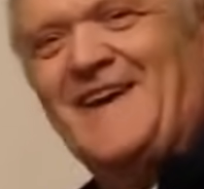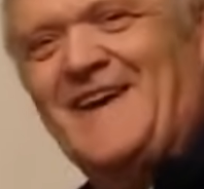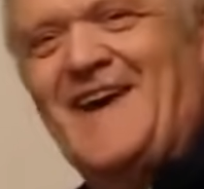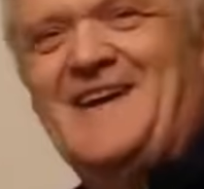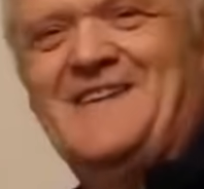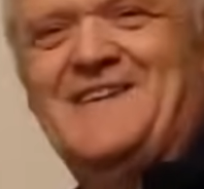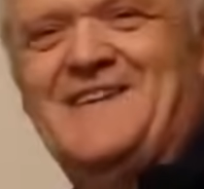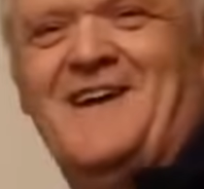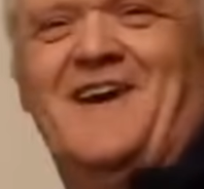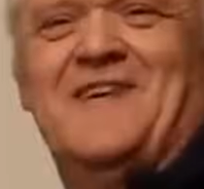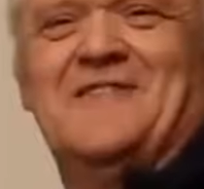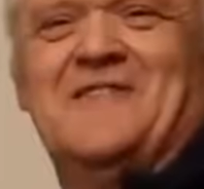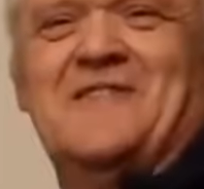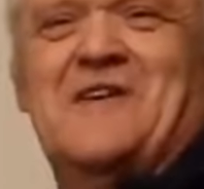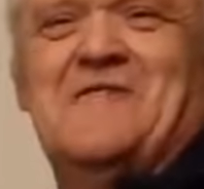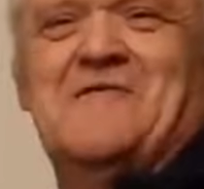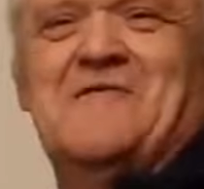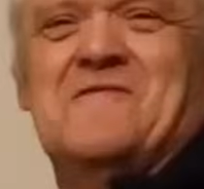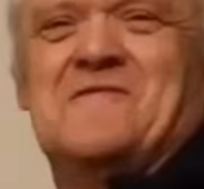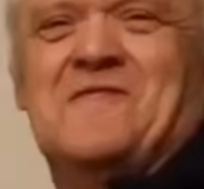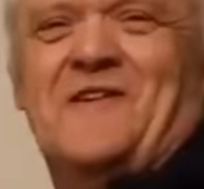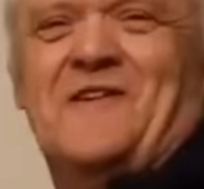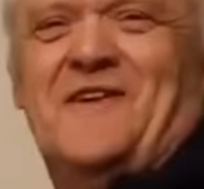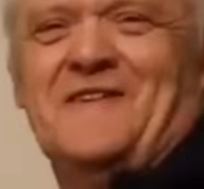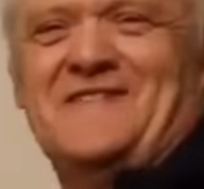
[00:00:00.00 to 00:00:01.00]
We're getting
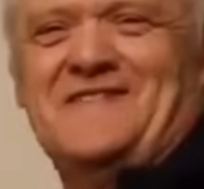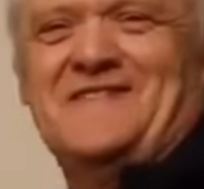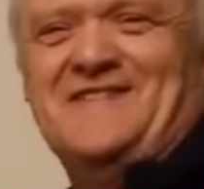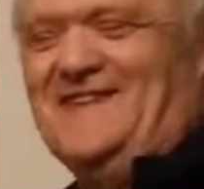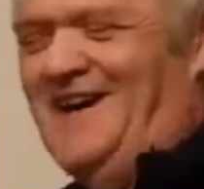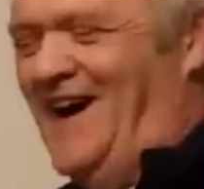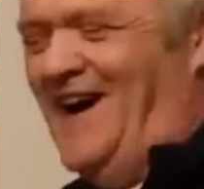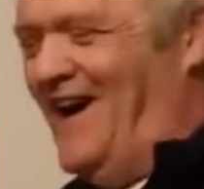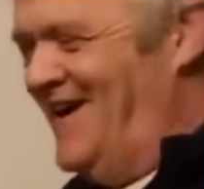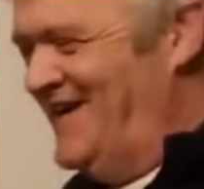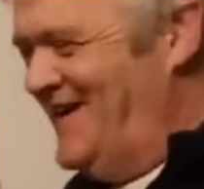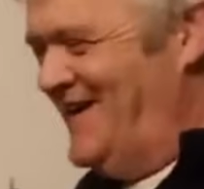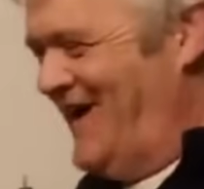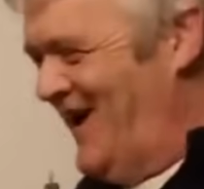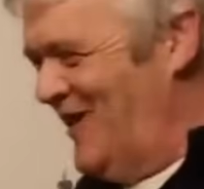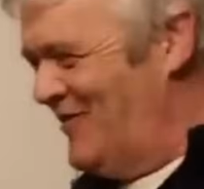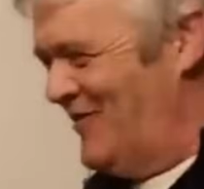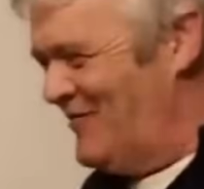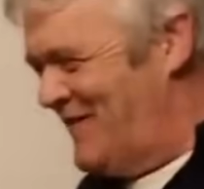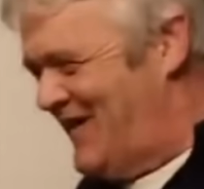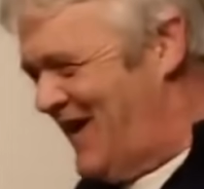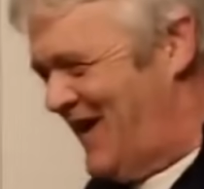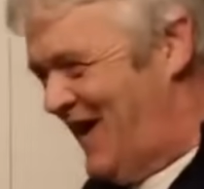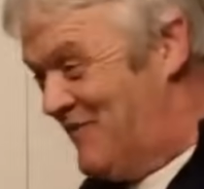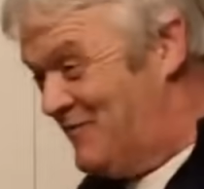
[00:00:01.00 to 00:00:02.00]
149
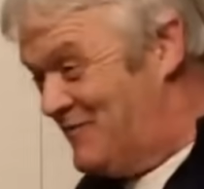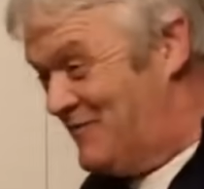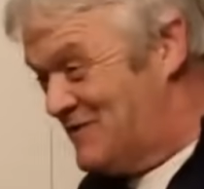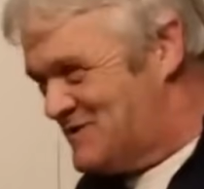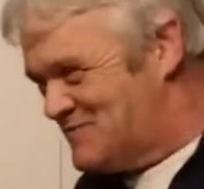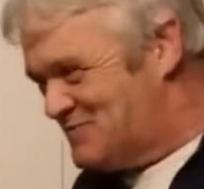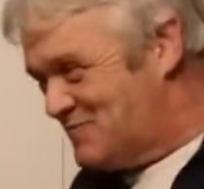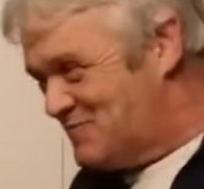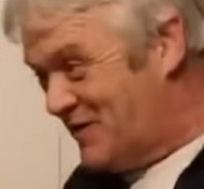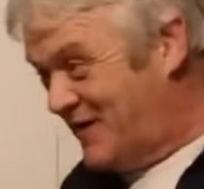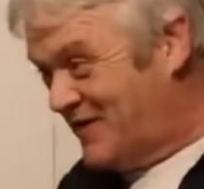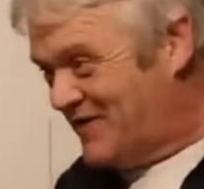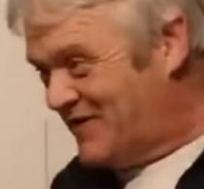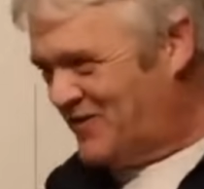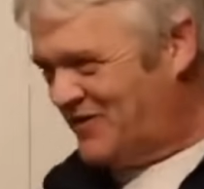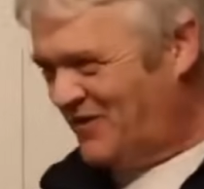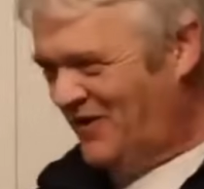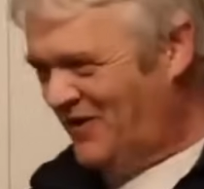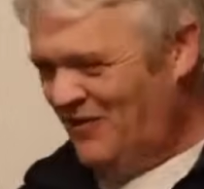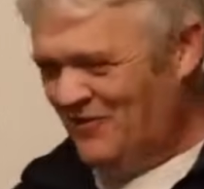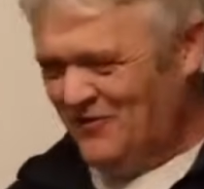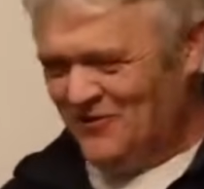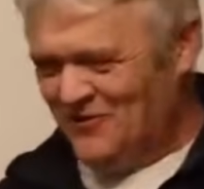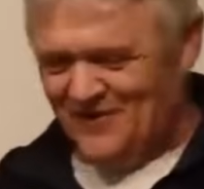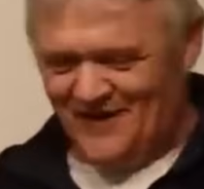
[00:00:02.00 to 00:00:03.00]
RPM, which is pretty
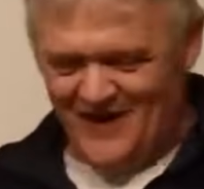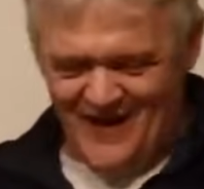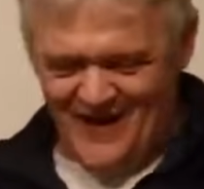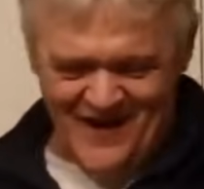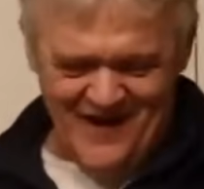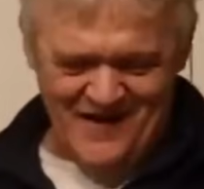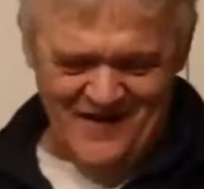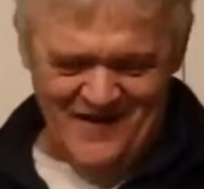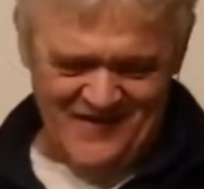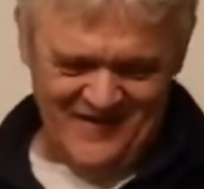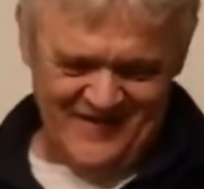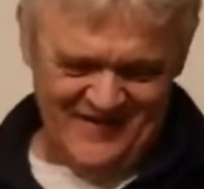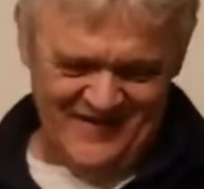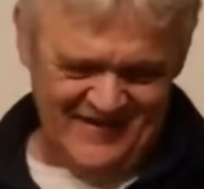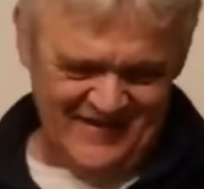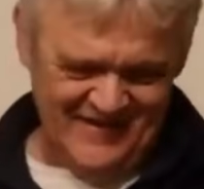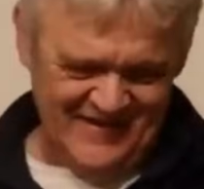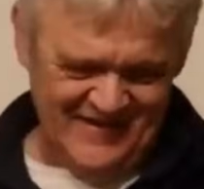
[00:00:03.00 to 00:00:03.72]
cool, eh?